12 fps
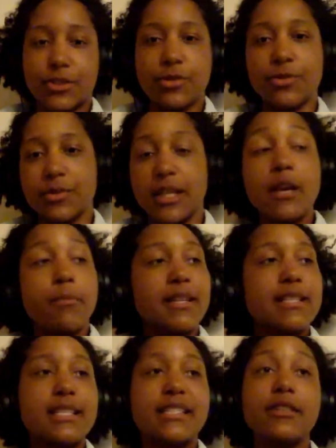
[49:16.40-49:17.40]
Truly, but
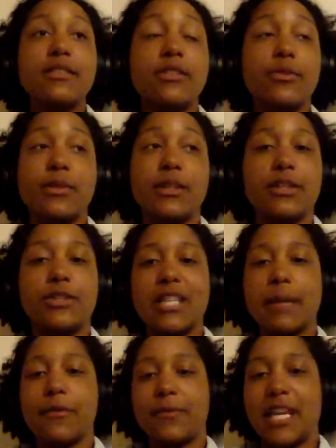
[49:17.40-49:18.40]
it still did a really good
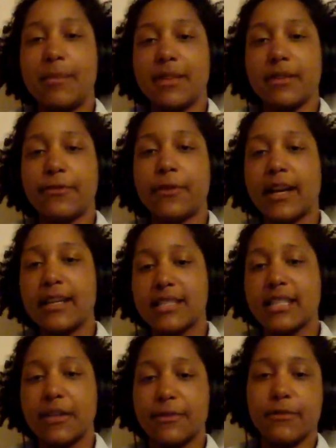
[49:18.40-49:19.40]
job of keeping the
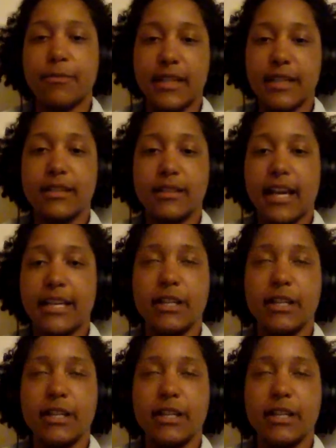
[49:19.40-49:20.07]
frost off of my.